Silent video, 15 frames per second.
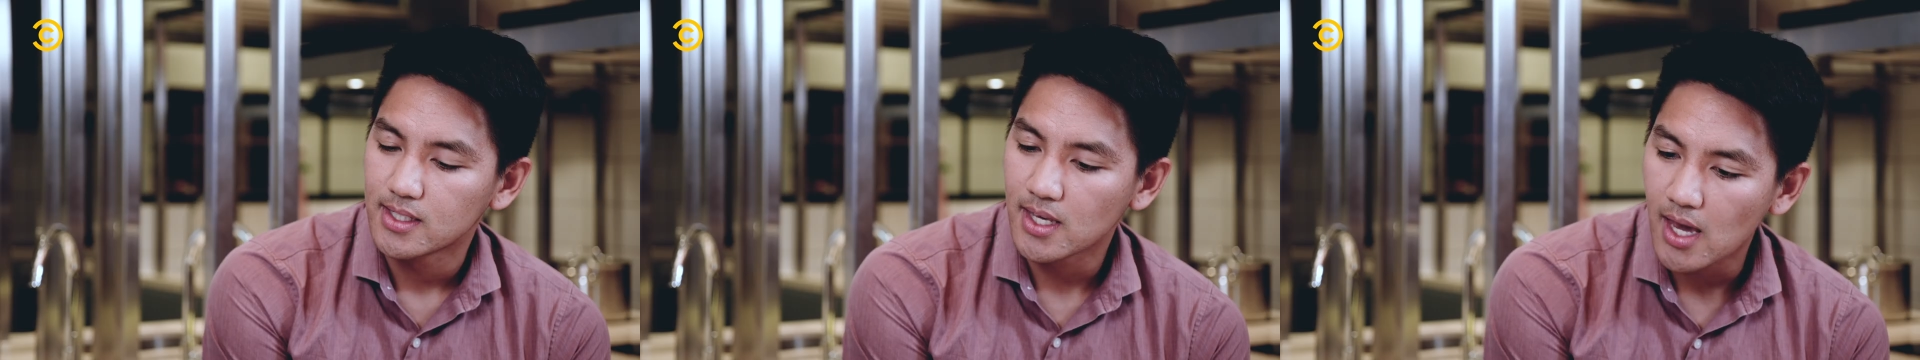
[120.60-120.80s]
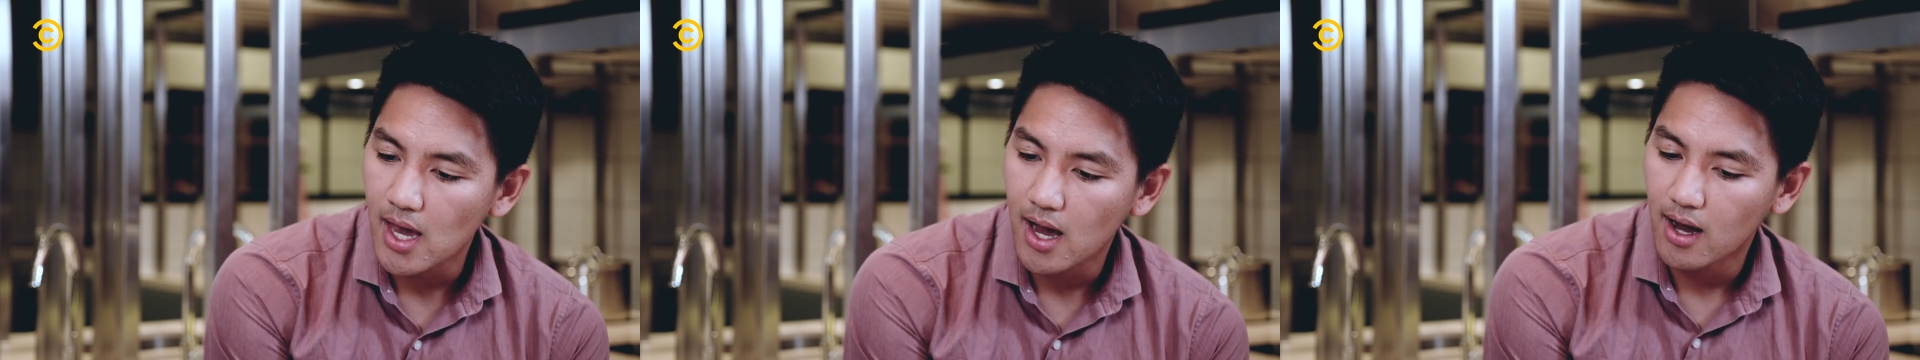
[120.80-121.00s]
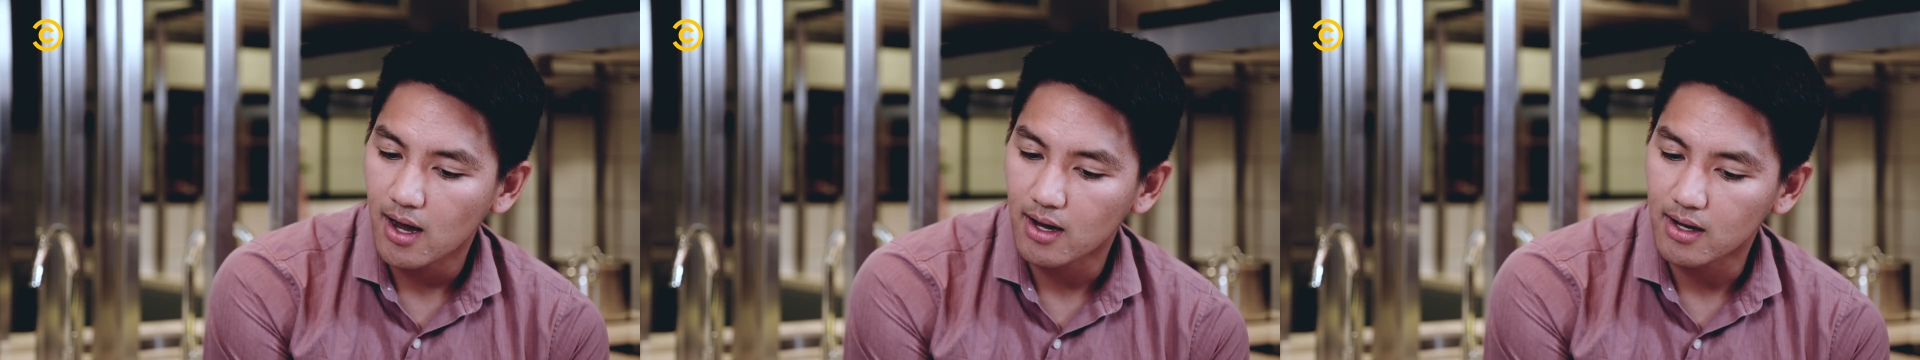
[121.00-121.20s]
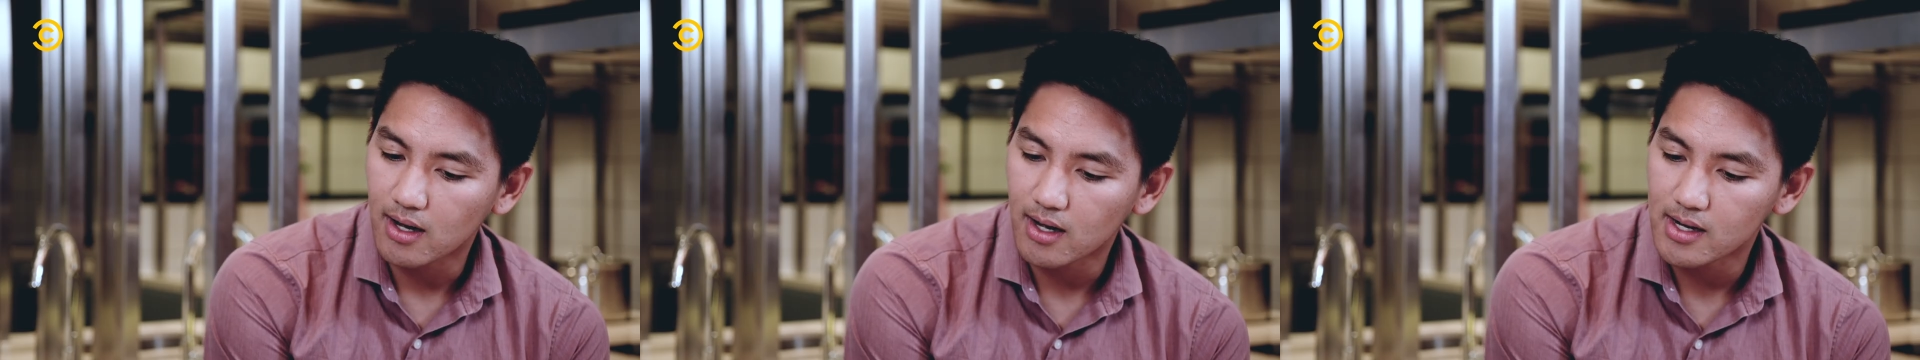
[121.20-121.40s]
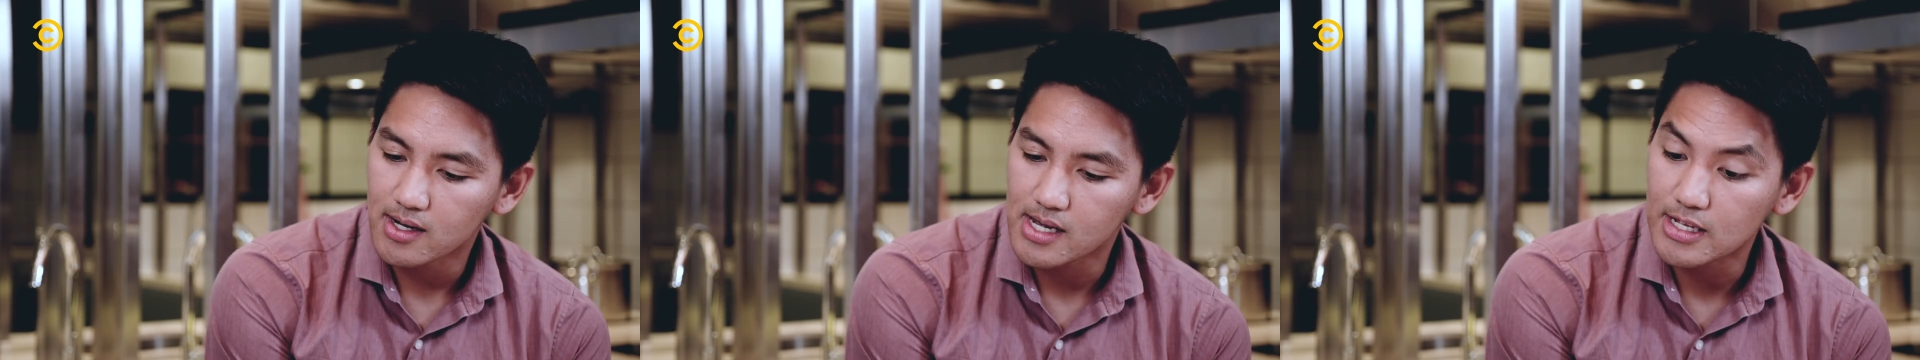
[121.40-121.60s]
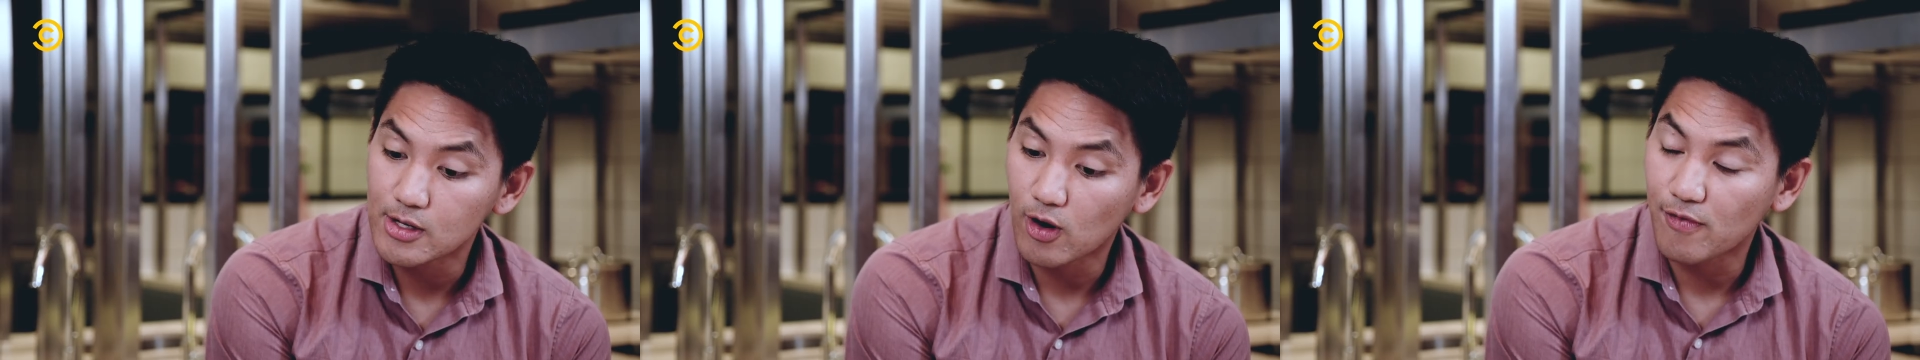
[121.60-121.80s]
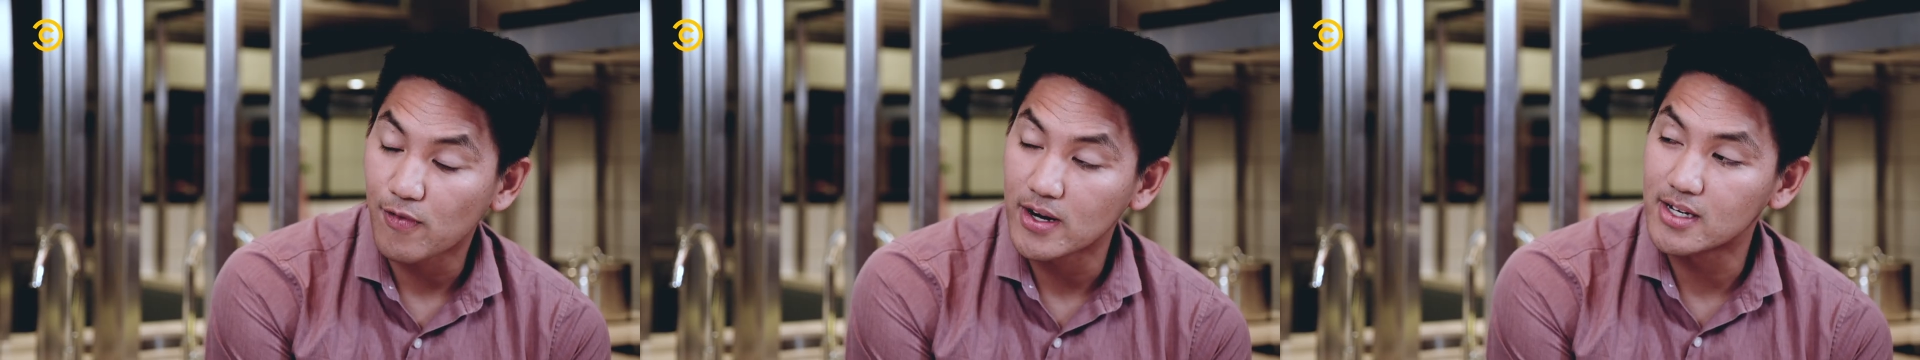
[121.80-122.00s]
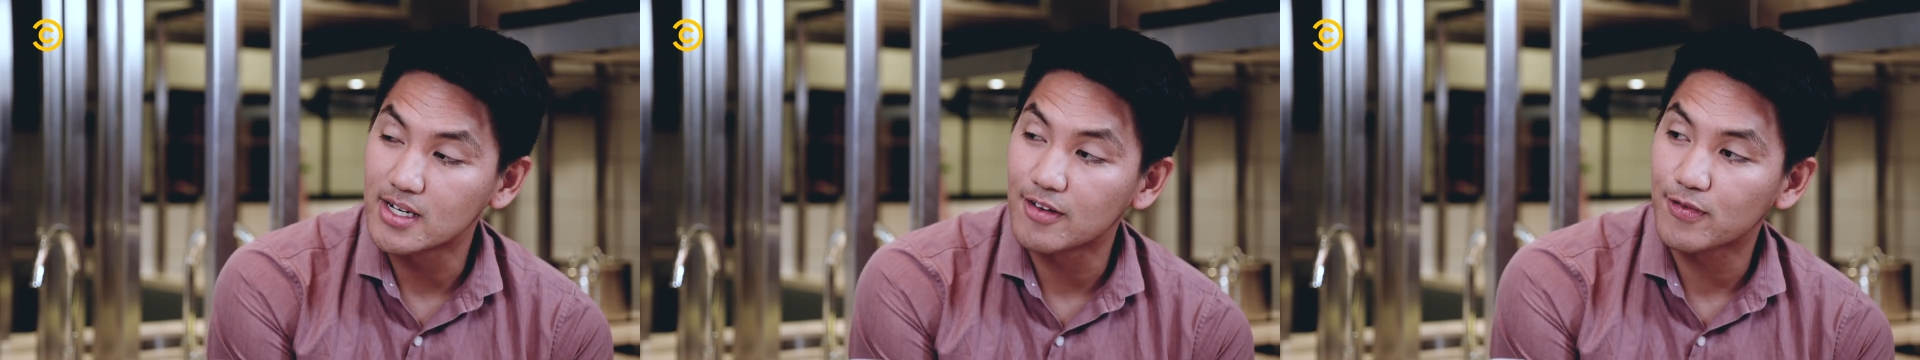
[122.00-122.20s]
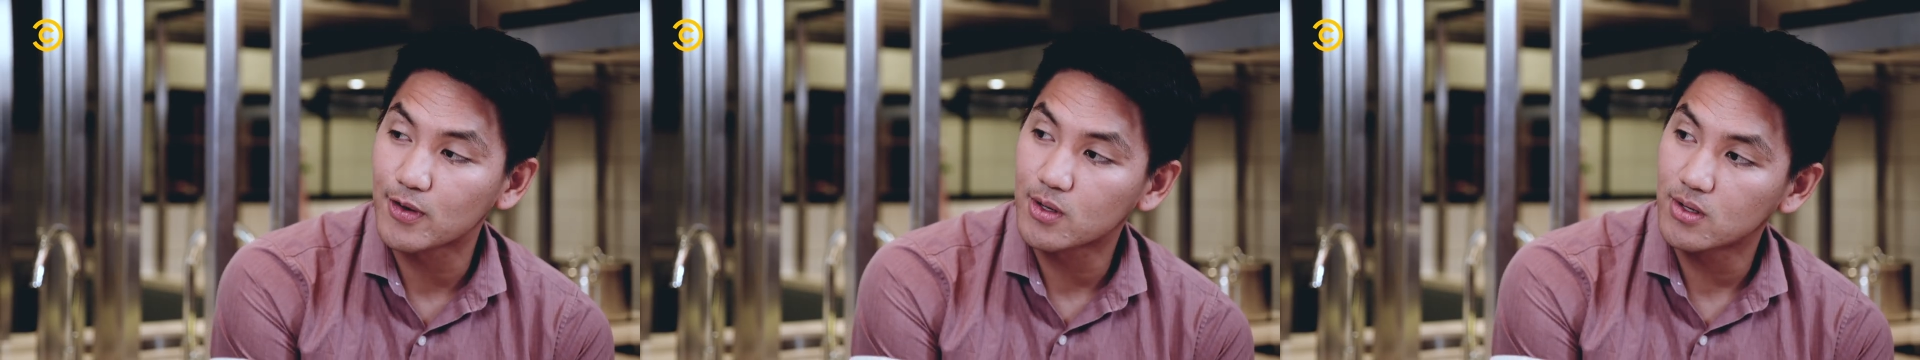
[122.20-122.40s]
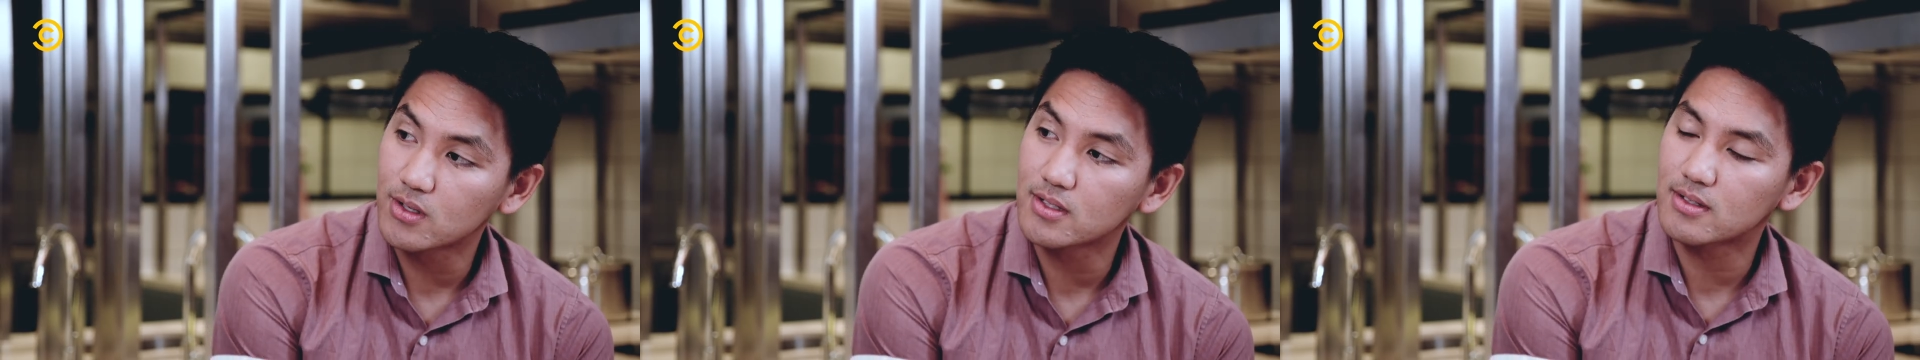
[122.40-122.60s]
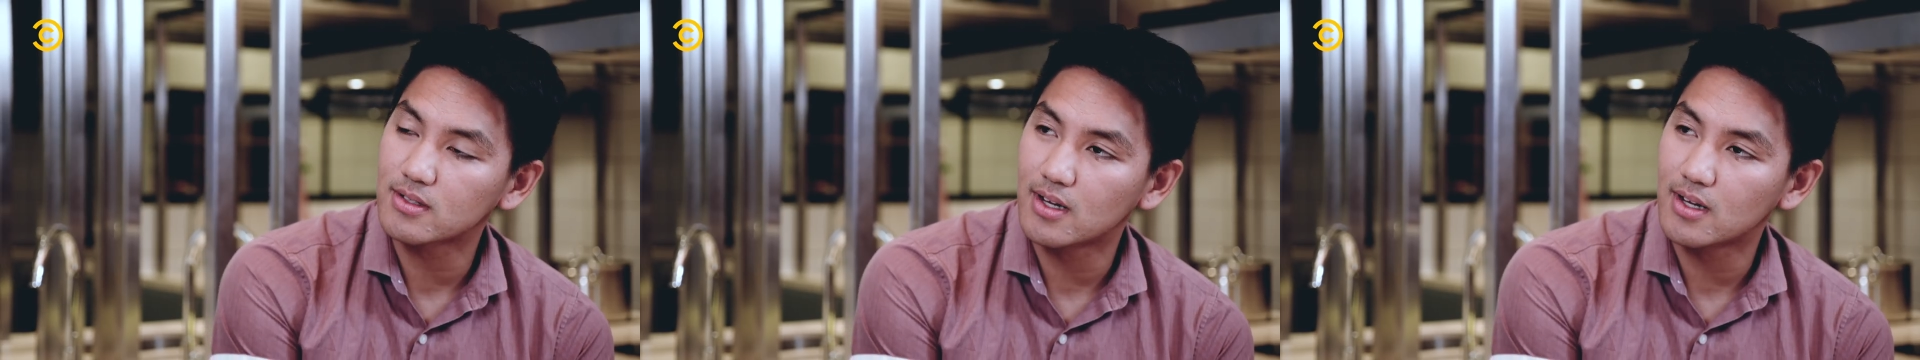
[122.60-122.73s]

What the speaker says: Yeah, do I find it difficult?